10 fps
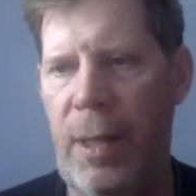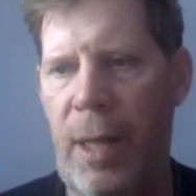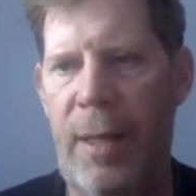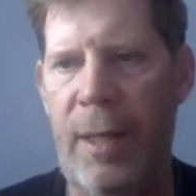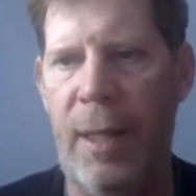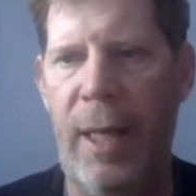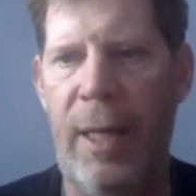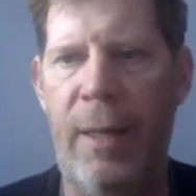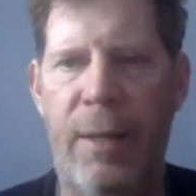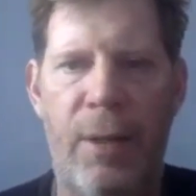
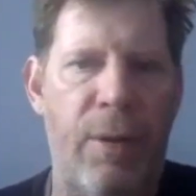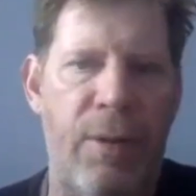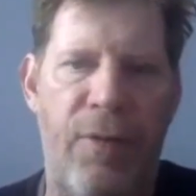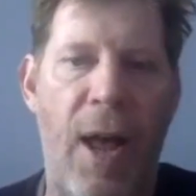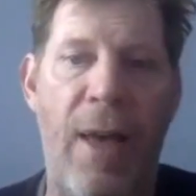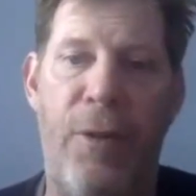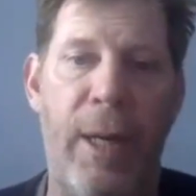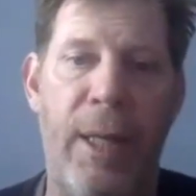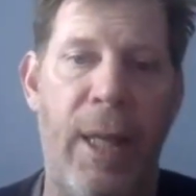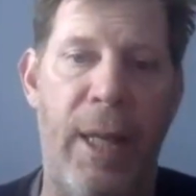isolated. So there's five
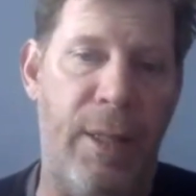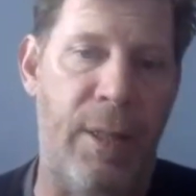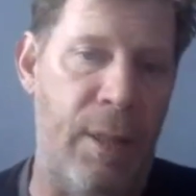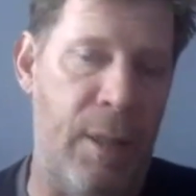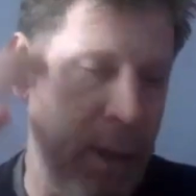Great Lakes: